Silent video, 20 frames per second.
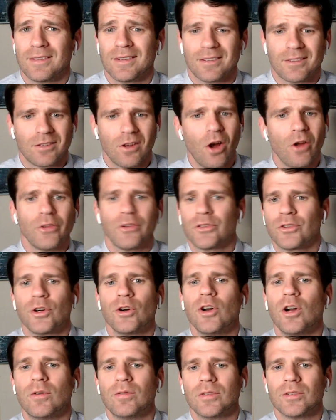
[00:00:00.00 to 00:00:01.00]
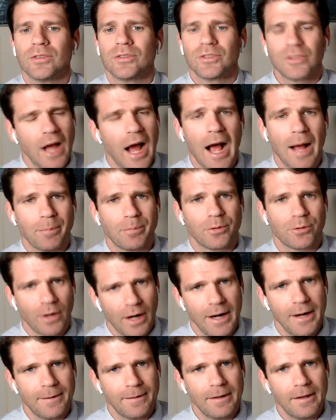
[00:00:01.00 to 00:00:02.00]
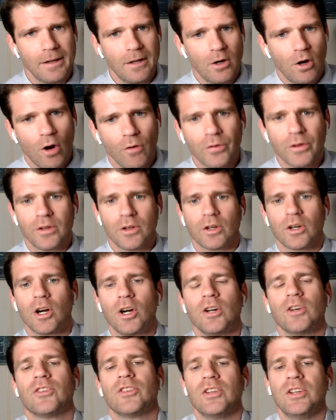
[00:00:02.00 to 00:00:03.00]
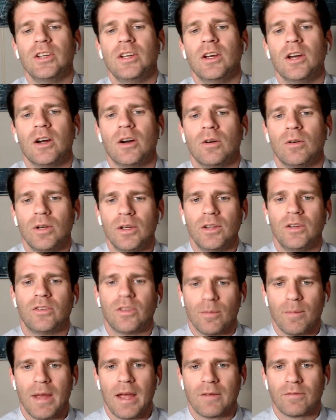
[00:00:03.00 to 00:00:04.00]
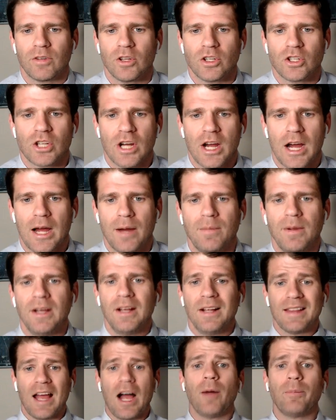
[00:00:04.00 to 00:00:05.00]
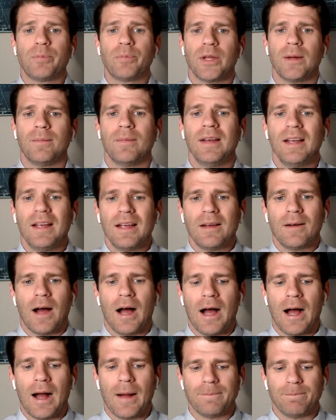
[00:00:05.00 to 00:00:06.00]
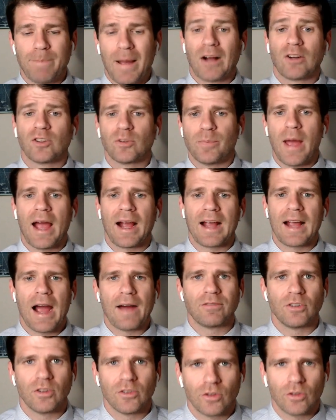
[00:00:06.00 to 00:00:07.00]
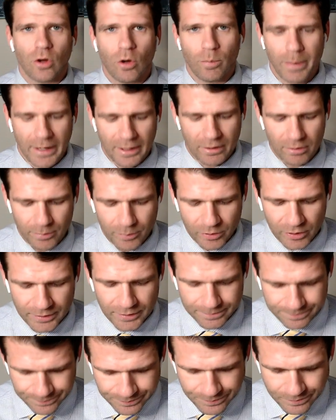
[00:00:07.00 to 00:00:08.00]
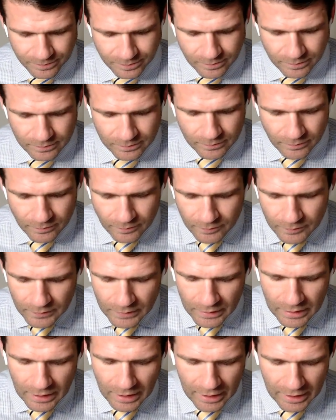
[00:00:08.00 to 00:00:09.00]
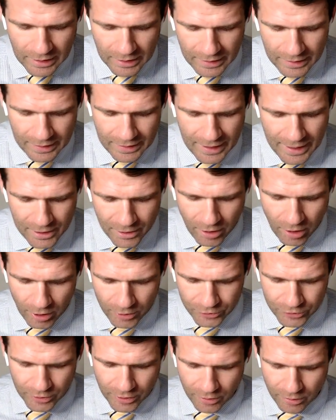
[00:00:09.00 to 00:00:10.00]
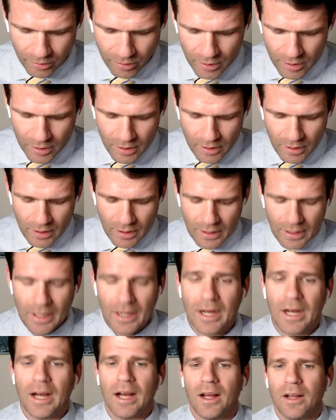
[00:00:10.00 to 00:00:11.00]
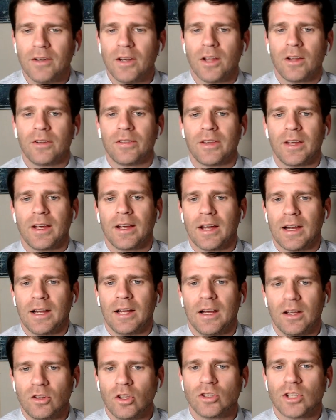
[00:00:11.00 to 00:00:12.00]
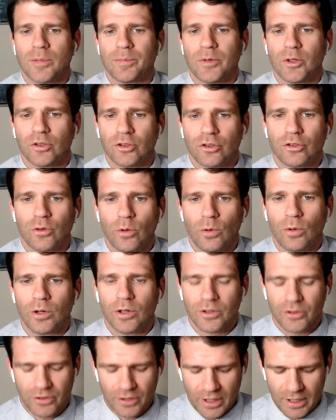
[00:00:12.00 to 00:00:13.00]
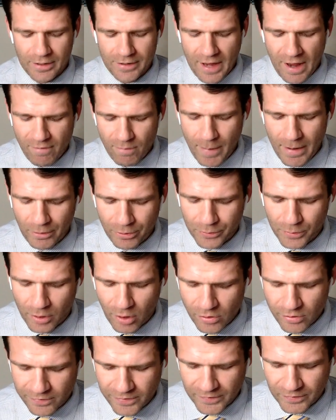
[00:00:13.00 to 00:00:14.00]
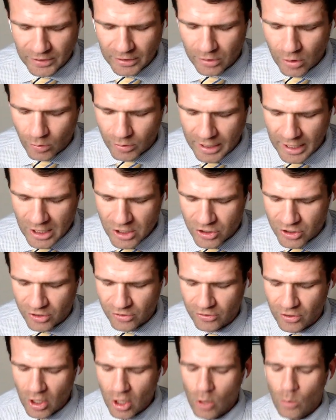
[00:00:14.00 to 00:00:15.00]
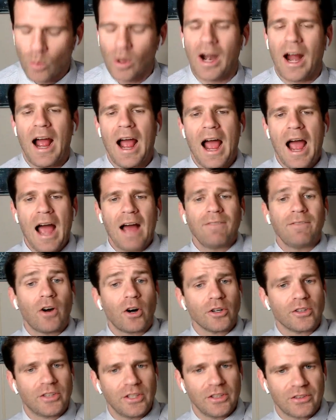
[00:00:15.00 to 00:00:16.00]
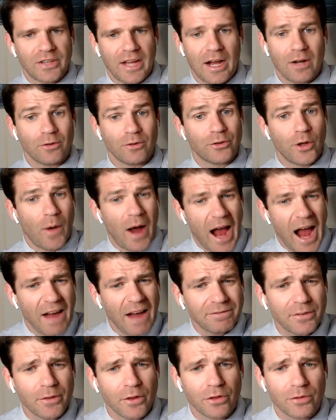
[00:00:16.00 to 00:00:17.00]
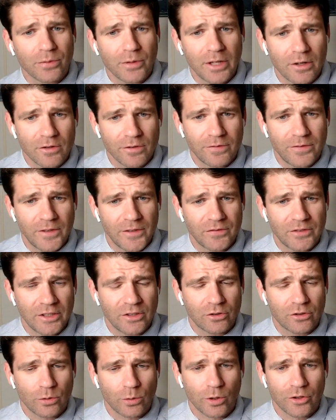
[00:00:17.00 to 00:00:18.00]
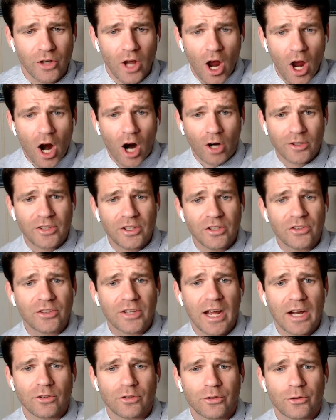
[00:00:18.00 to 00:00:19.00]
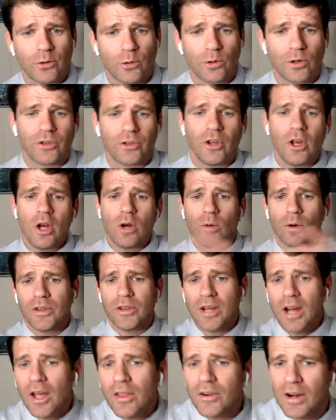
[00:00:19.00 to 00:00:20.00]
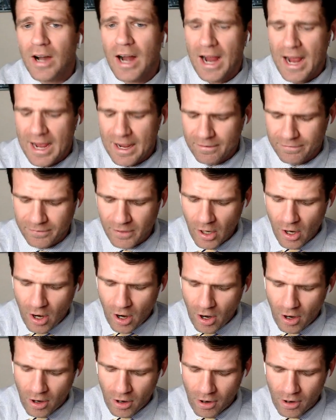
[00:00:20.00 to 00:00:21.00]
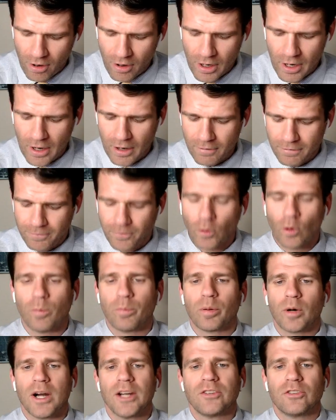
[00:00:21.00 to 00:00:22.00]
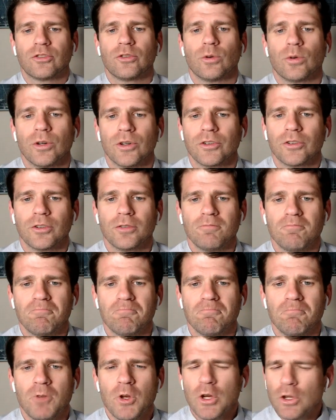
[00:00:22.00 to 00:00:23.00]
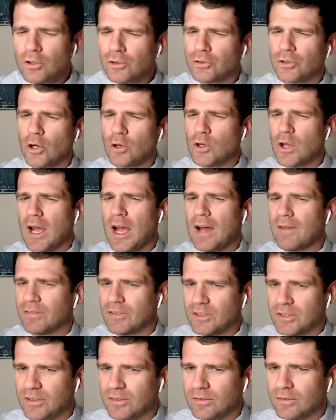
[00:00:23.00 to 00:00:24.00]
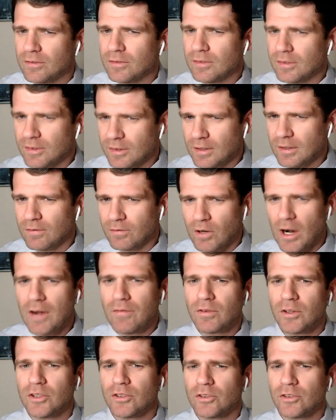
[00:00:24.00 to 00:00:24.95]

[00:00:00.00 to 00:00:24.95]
all this turnover stops, right? Hopefully their current CEO is the man for the job to help them bounce back after this whole bankruptcy. And also, another thing, I looked up their stores. They have about 350 locations where half are discounts. So half of the 350 stores are discount stores, where the other half are full price stores. So you have, for every